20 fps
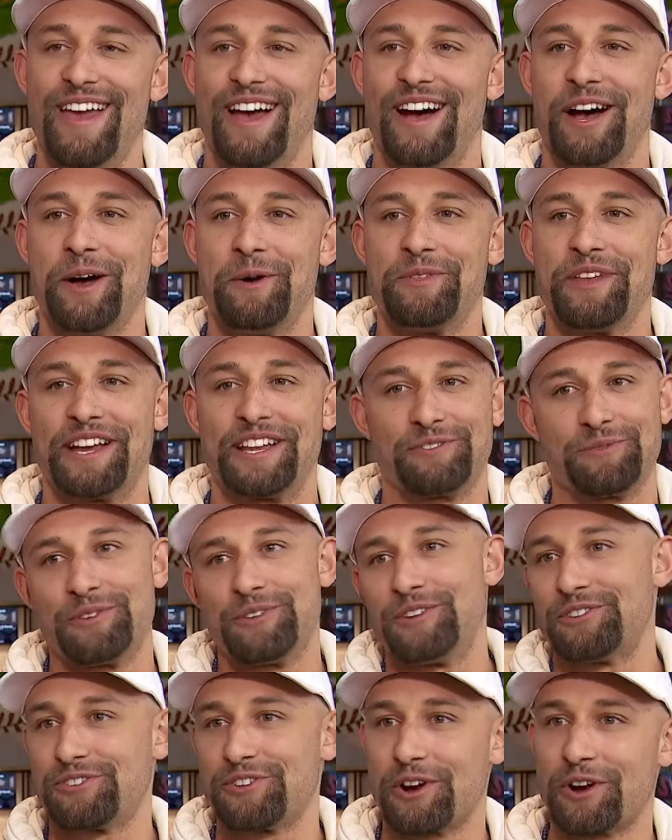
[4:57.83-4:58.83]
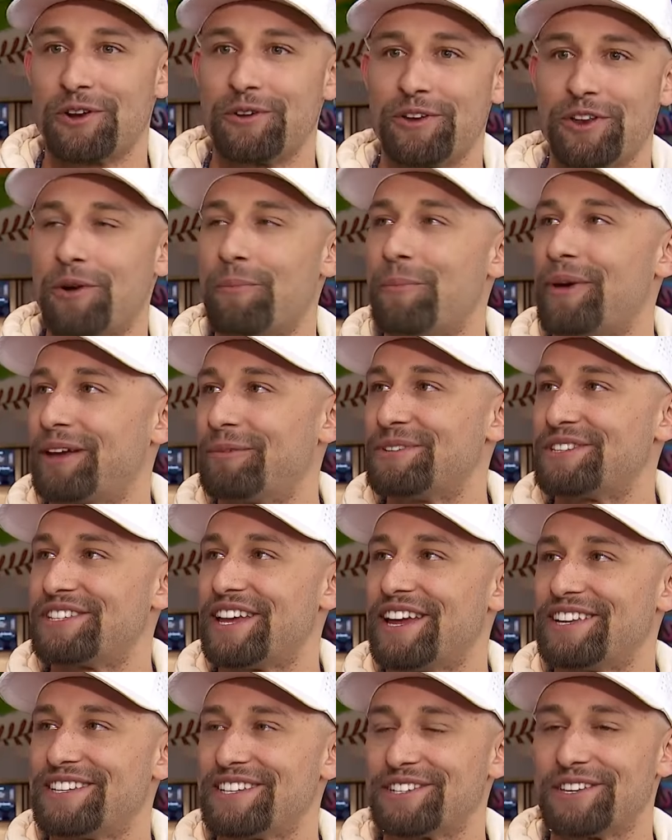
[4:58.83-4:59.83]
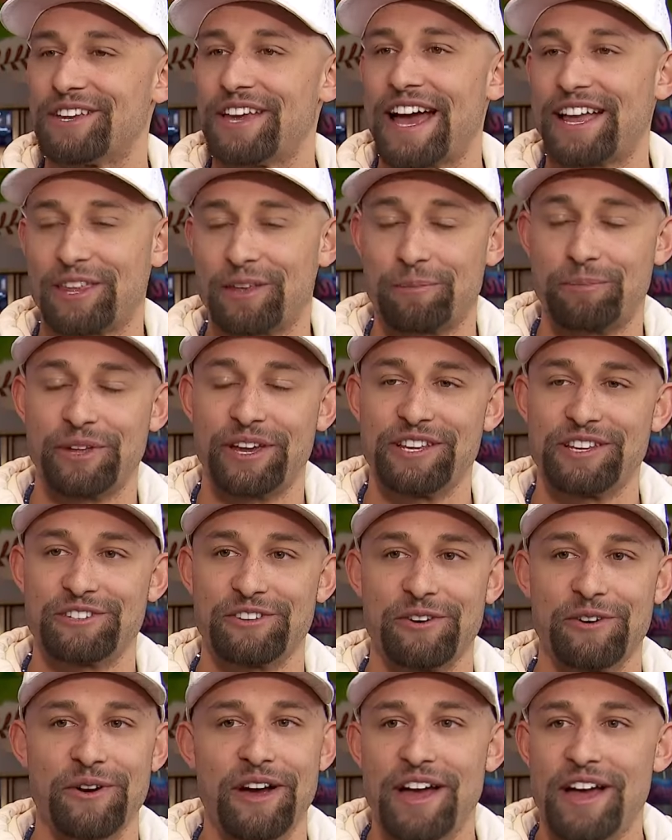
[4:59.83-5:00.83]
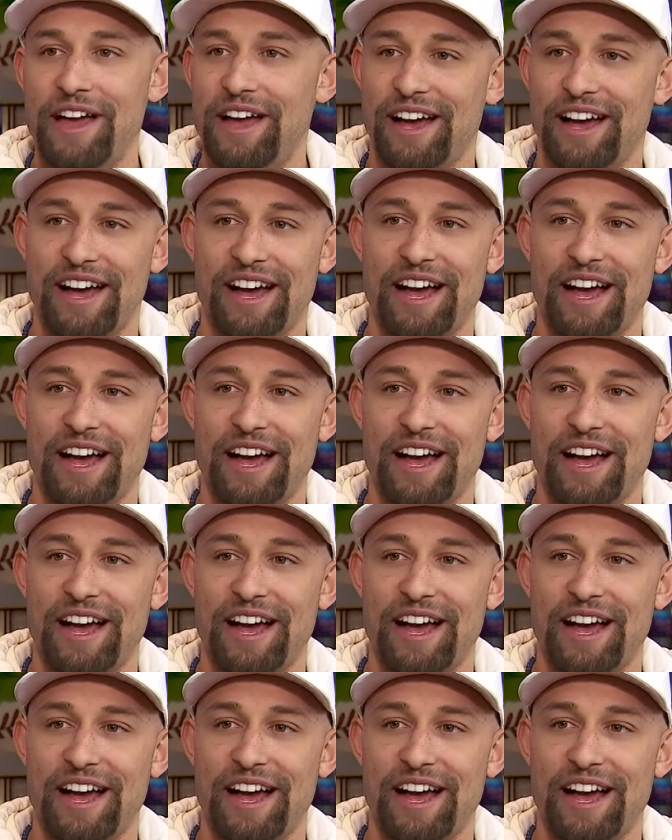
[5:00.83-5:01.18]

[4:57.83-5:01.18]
Uh, and that's when you start, you know, making mistakes at the plate. So uh,